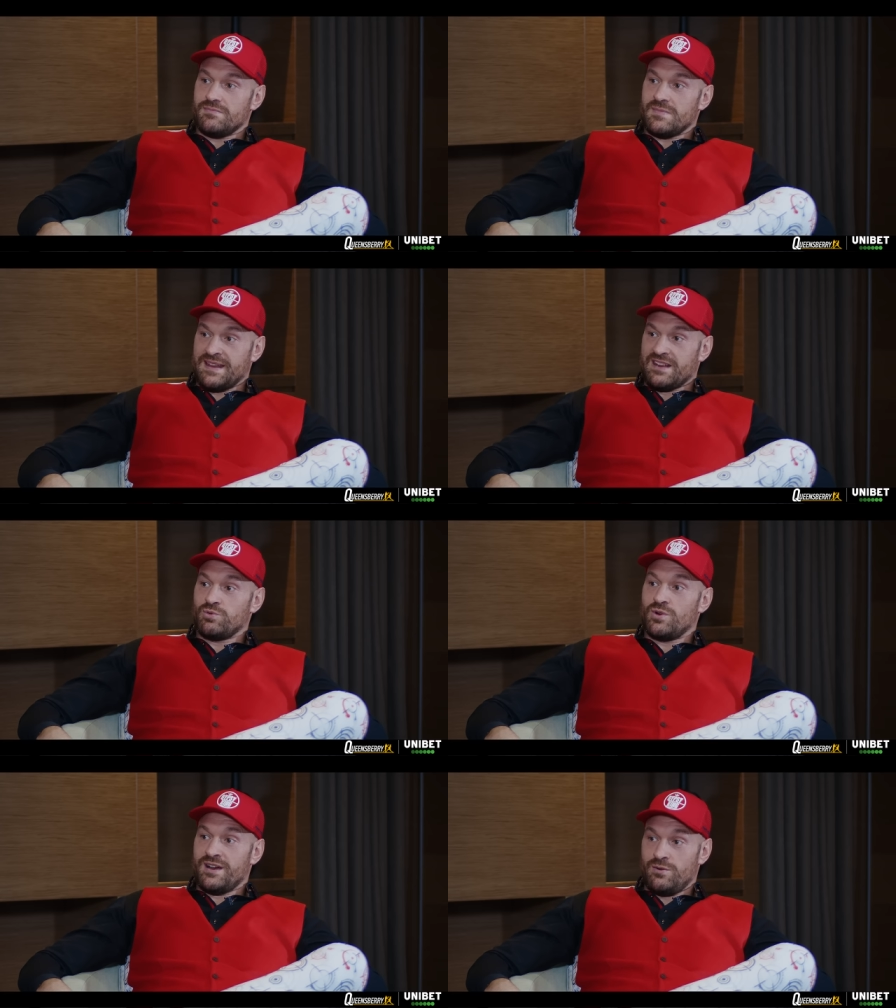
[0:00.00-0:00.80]
And that's
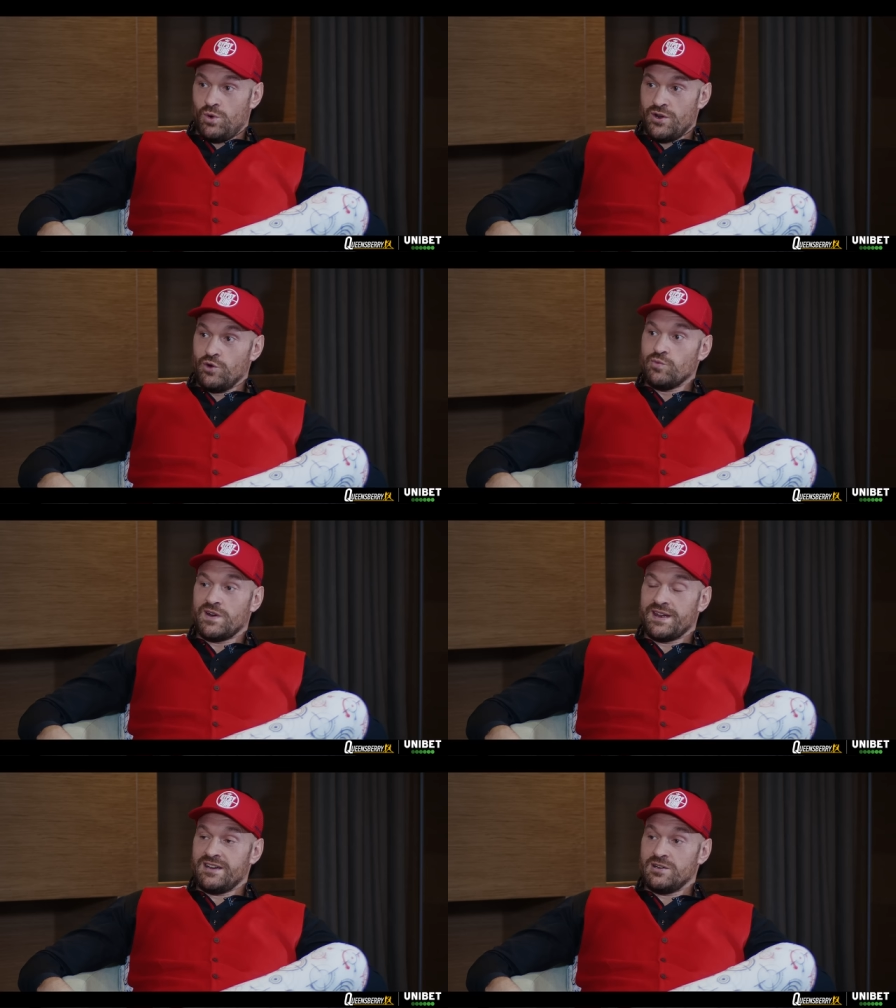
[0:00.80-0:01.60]
what, I, uh, what
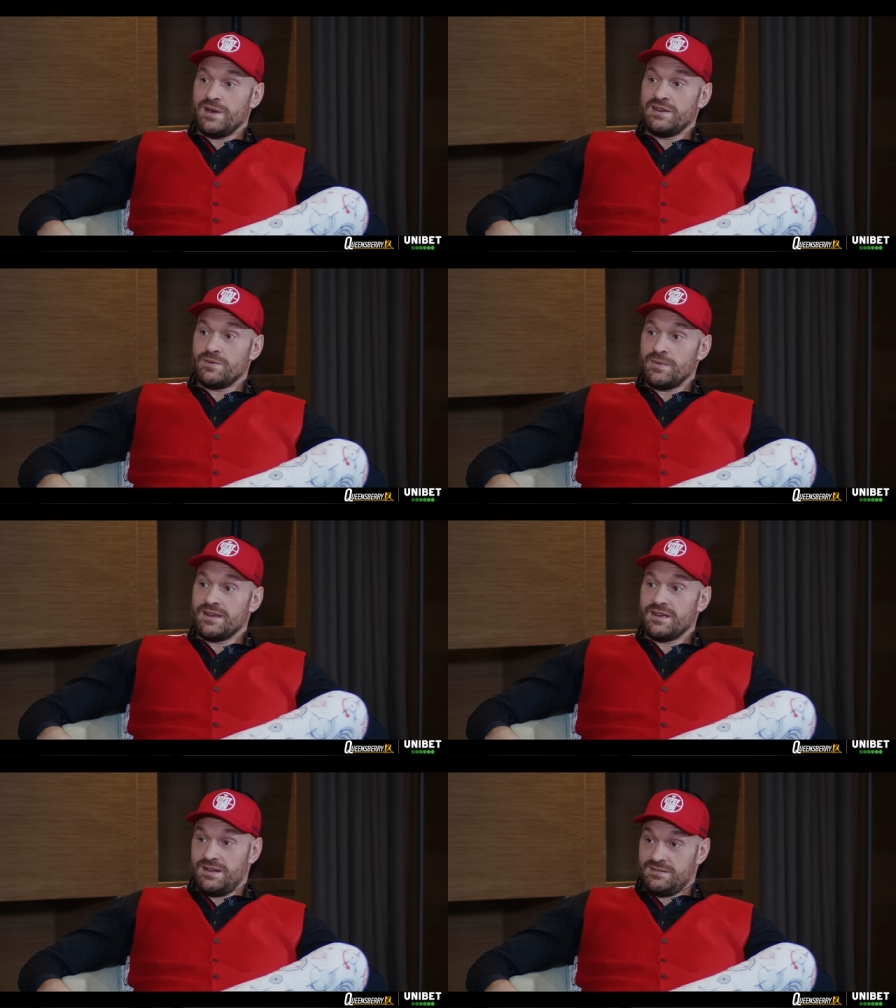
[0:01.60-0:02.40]
hopefully it'll be for me.
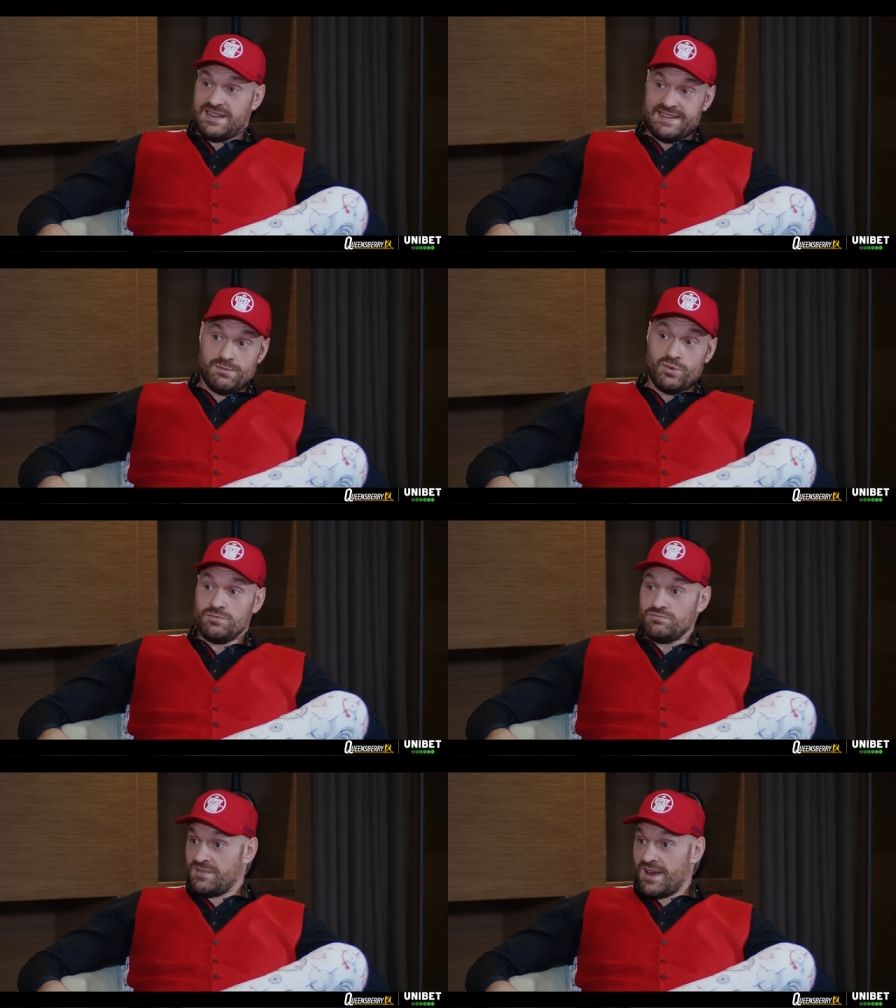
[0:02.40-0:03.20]
I'll set him
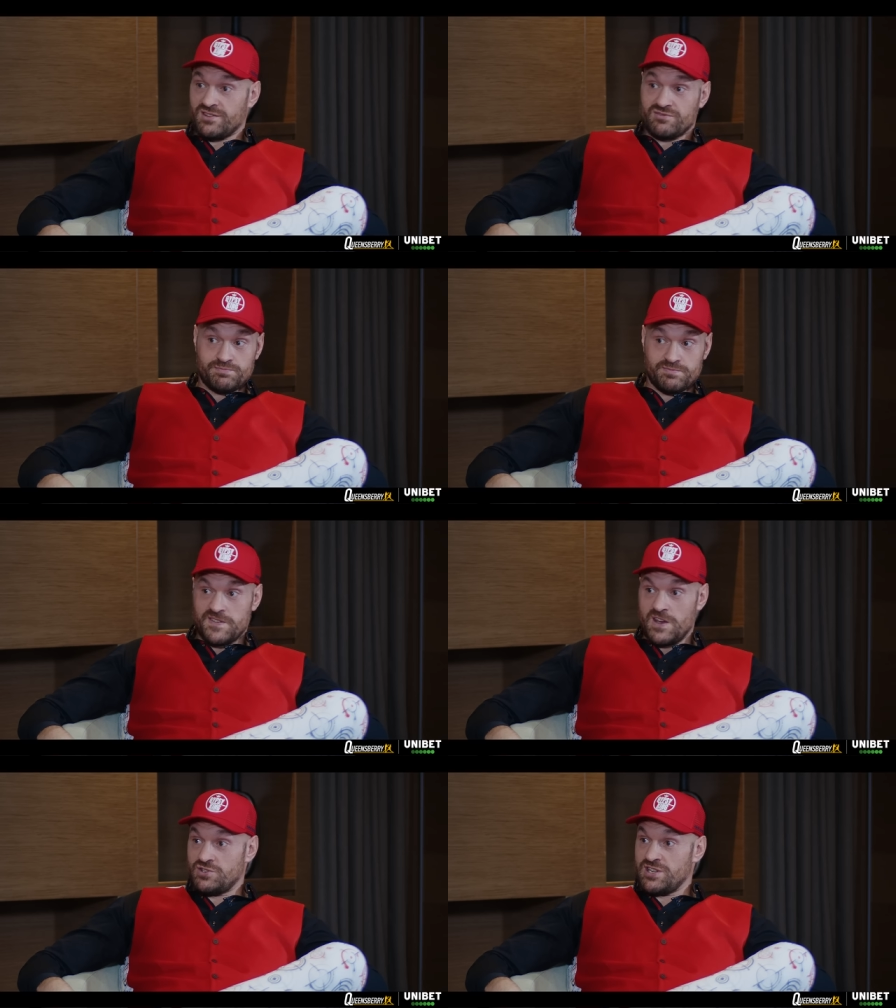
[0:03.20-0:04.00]
up, nice
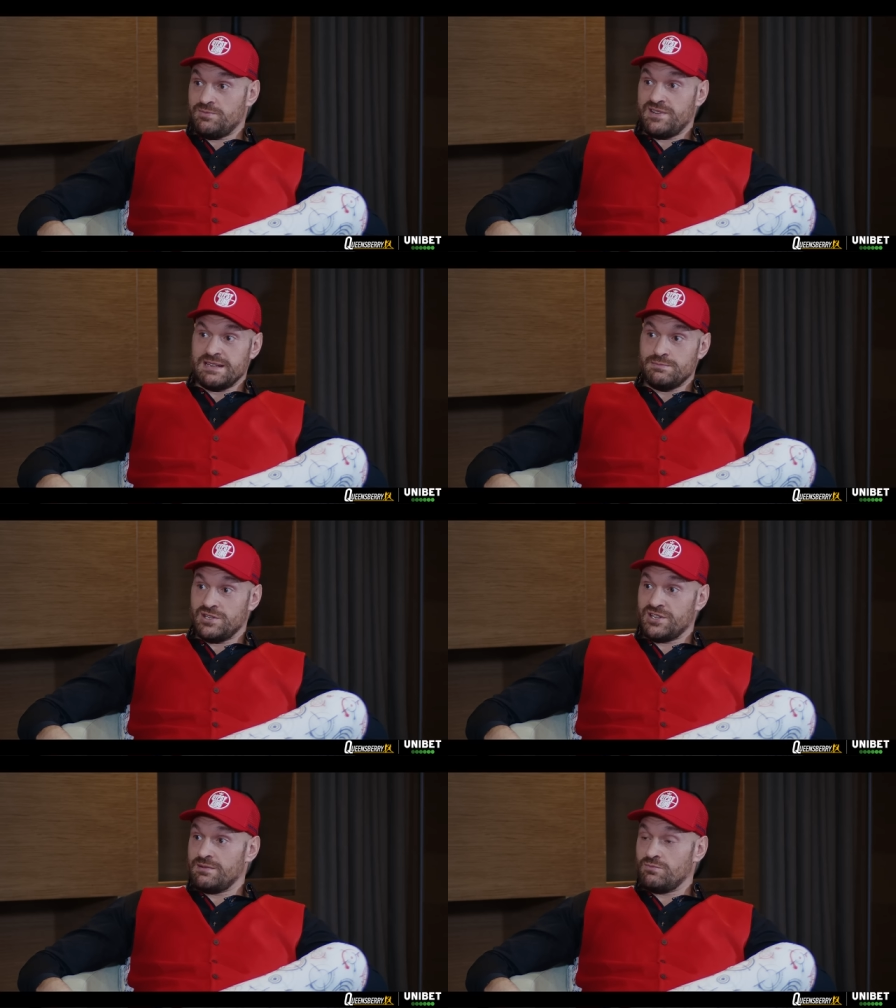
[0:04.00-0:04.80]
few jabs head and
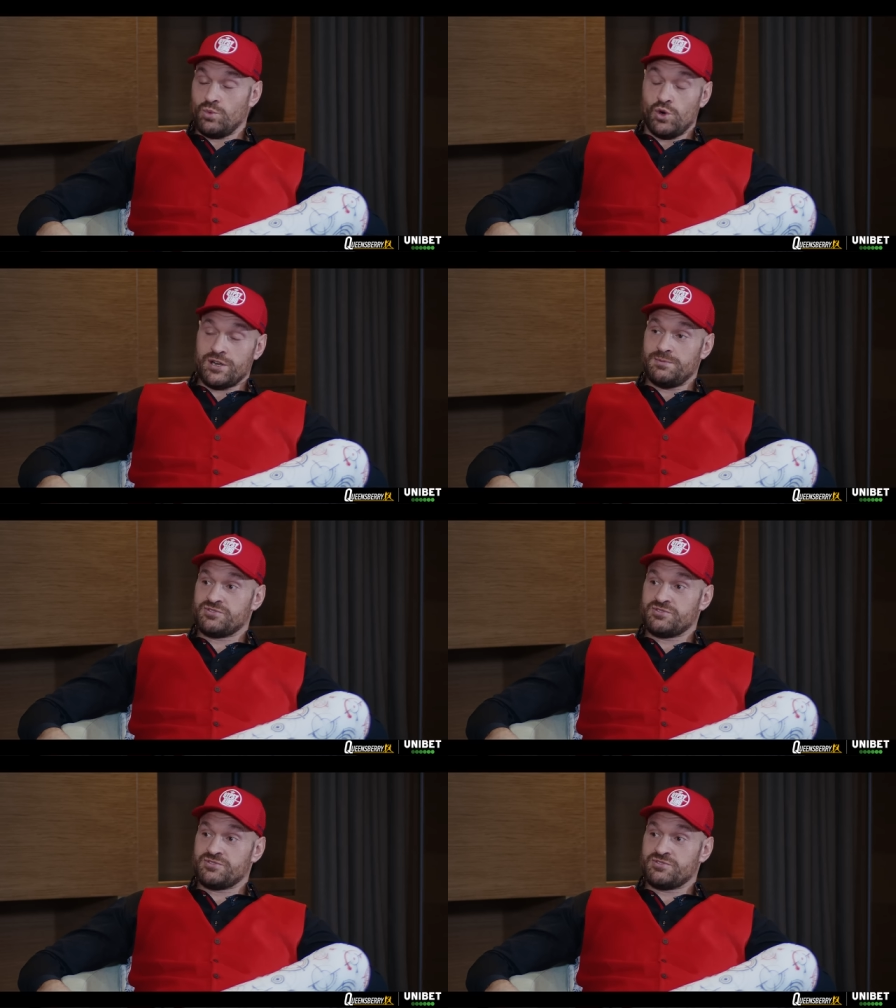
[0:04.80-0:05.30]
body, and walk him